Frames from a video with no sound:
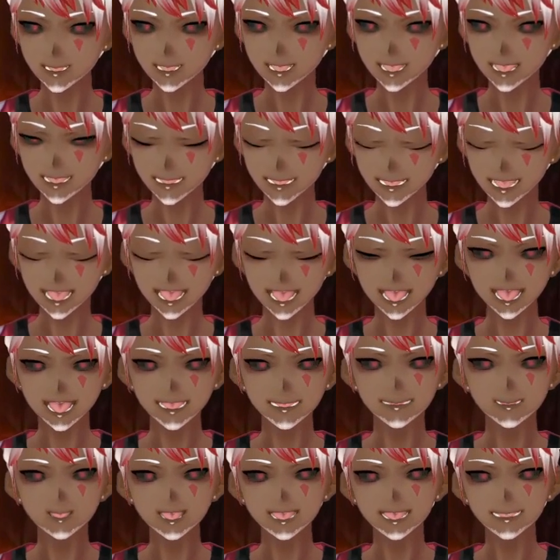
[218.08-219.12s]
in the
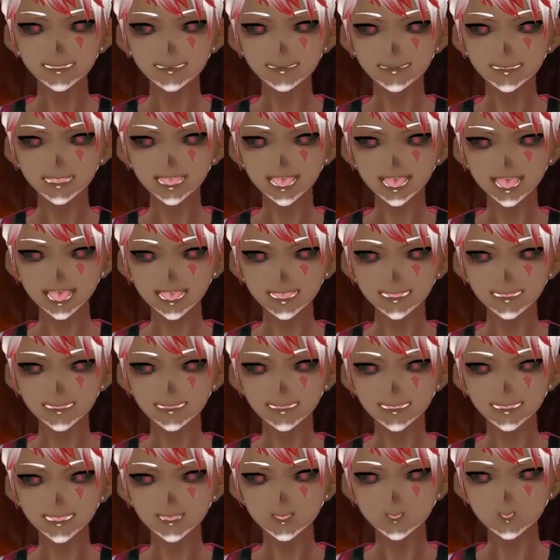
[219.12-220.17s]
eyes of a
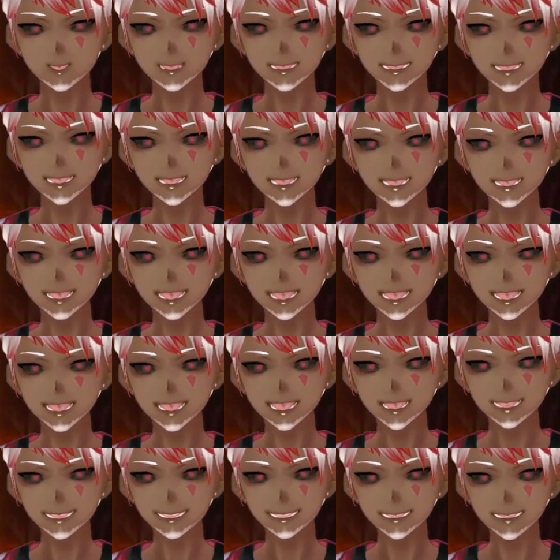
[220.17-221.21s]
child, you would
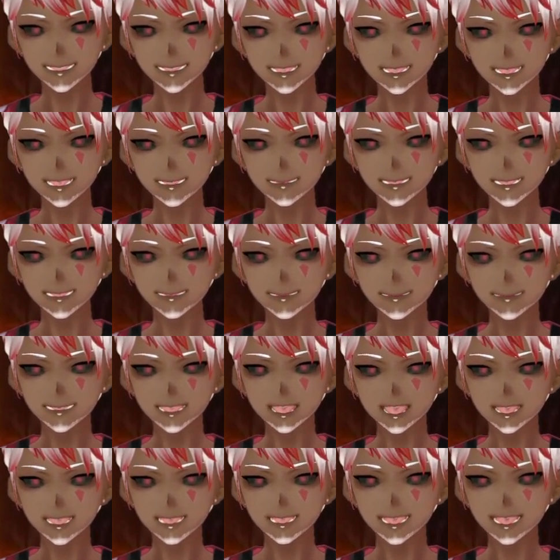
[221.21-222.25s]
think that this is
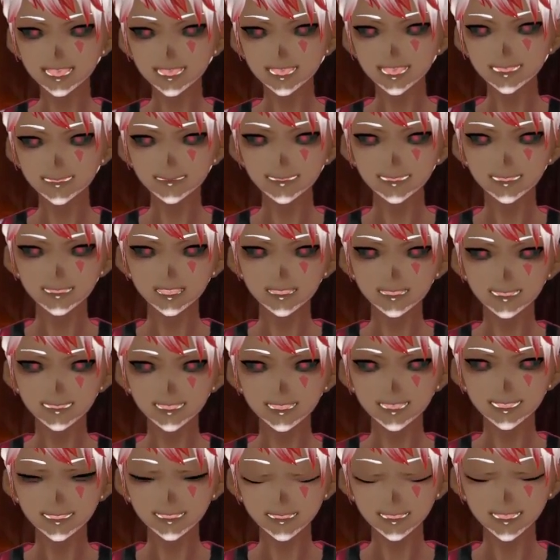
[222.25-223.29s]
something
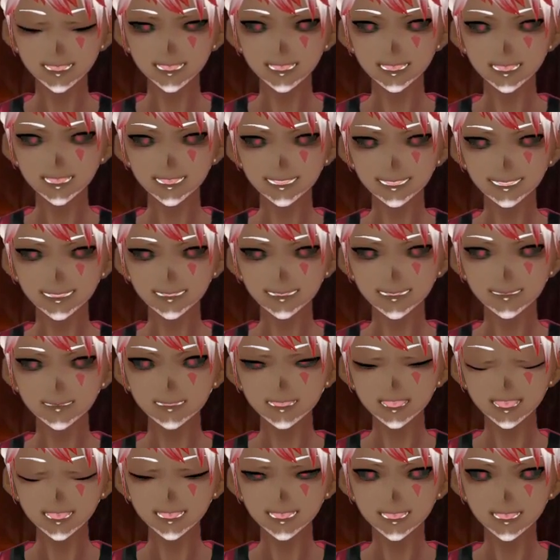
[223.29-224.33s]
extraordinary. And
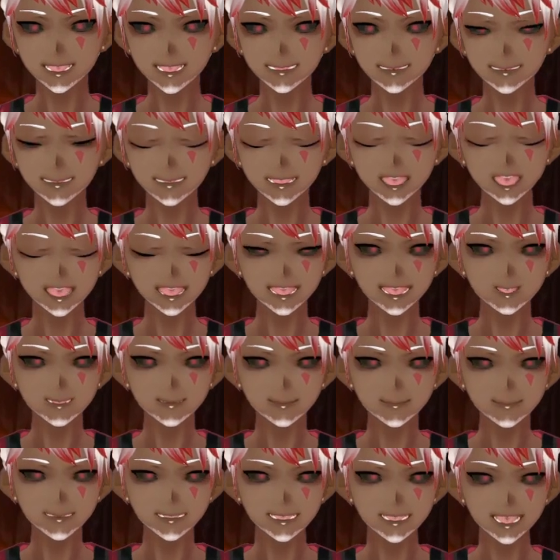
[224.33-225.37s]
for me, this felt
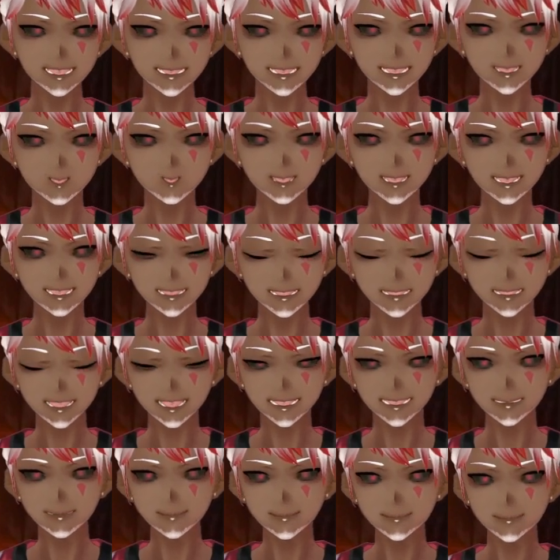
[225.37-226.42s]
really
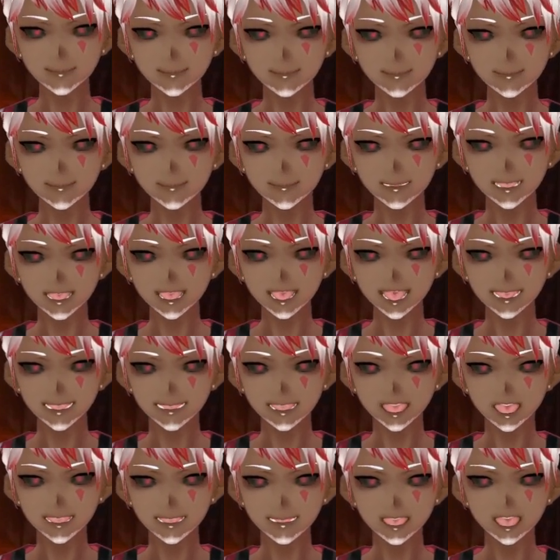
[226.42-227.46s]
weird, but it
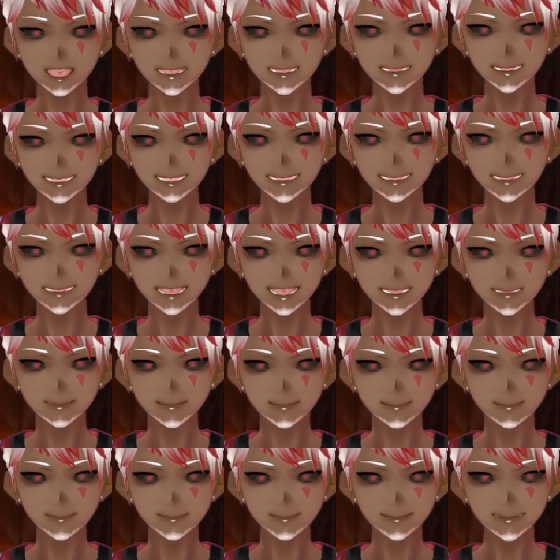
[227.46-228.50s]
also felt
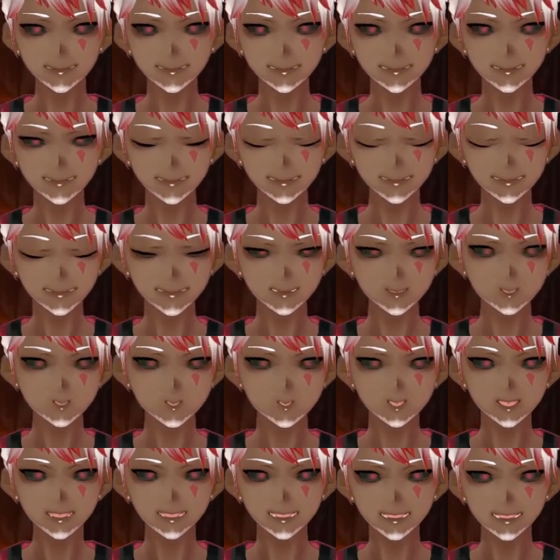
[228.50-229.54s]

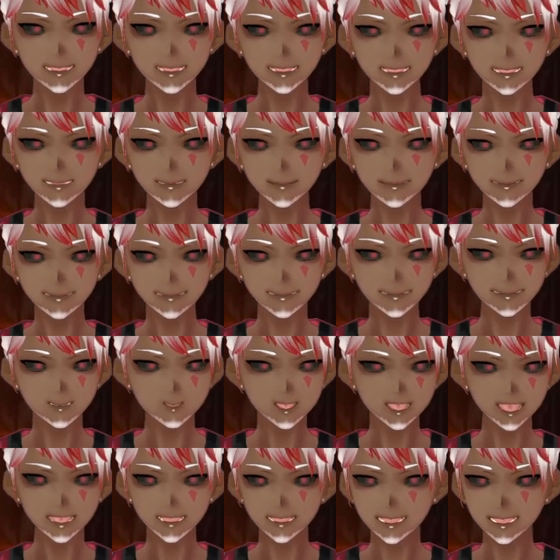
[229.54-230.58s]
super,
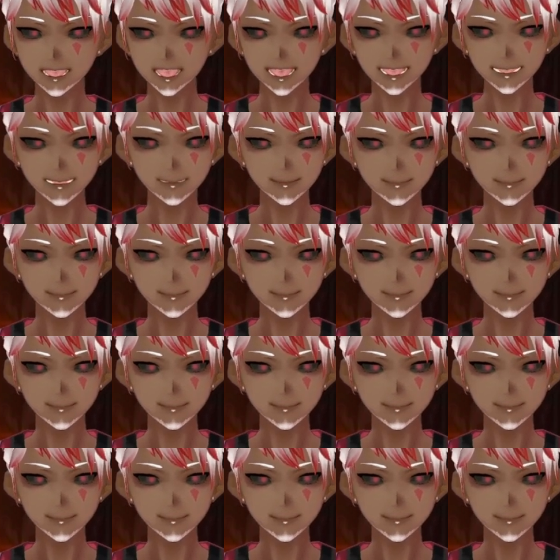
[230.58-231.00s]
super real.